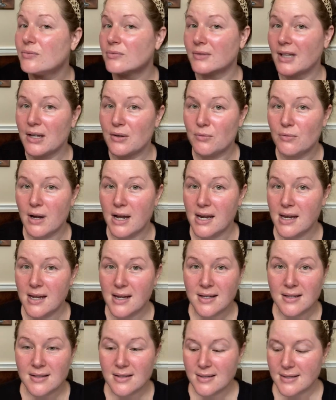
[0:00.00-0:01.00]
like
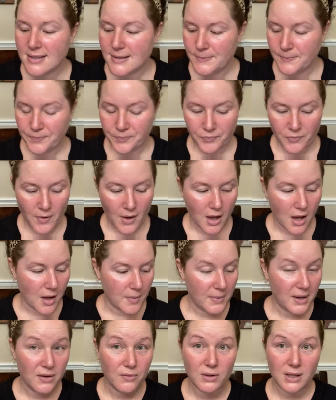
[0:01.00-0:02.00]
radiance,
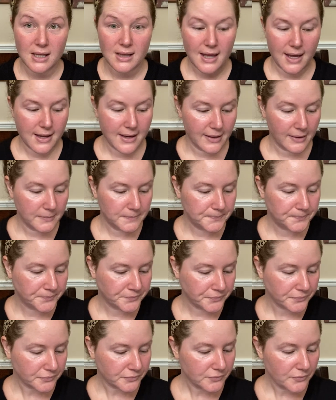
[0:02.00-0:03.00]
um, and I really like it.
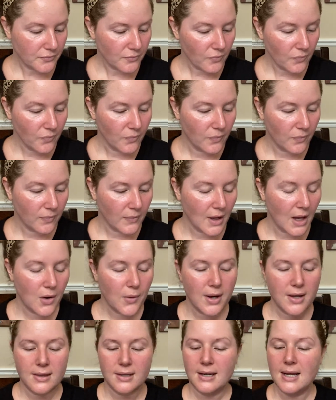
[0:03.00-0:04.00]

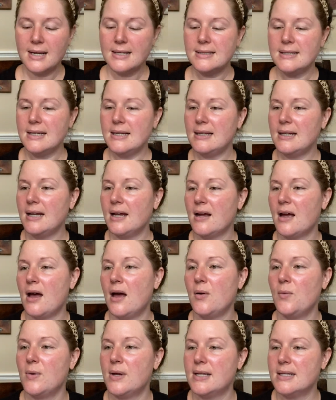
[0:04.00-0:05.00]
Okay, the next thing that I
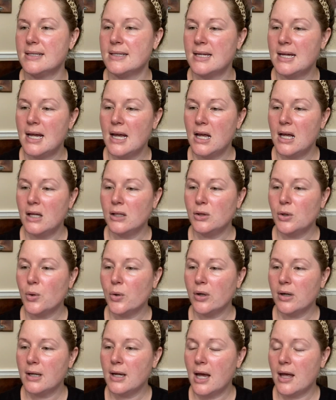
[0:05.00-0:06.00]
got was
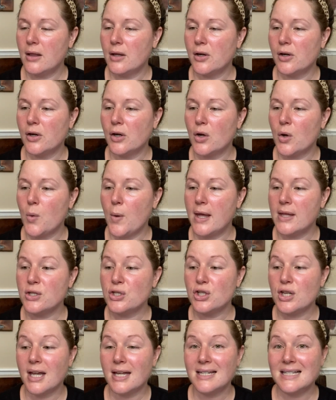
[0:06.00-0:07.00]
Laura Geller
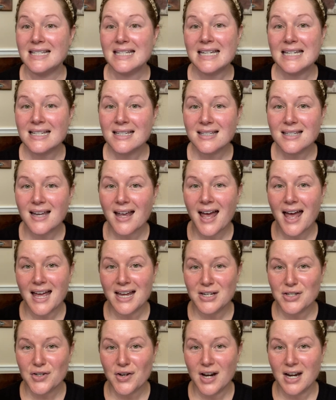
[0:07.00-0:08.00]
Quench and Tint
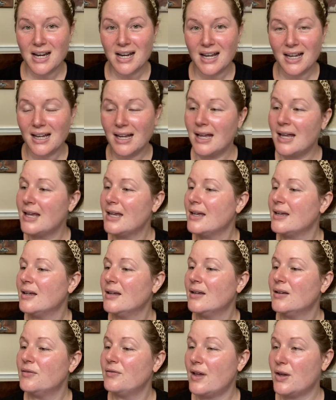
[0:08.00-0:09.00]
Hydrating
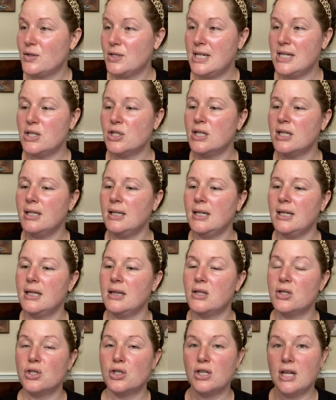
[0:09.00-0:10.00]
Foundation
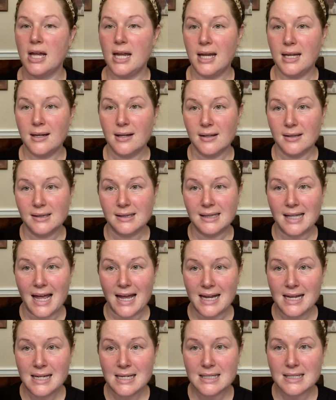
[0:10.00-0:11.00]
in the shade
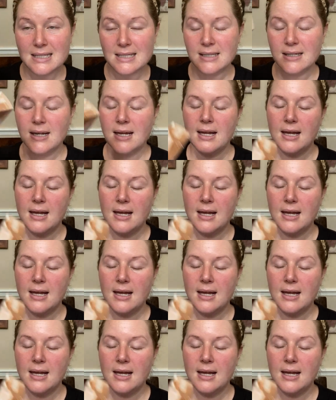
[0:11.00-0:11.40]
Light.